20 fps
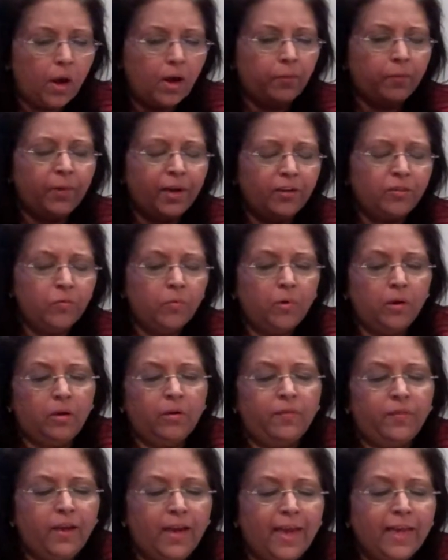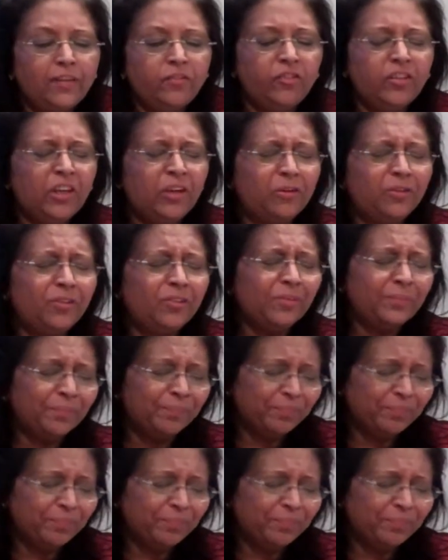and went to one of the NGOs,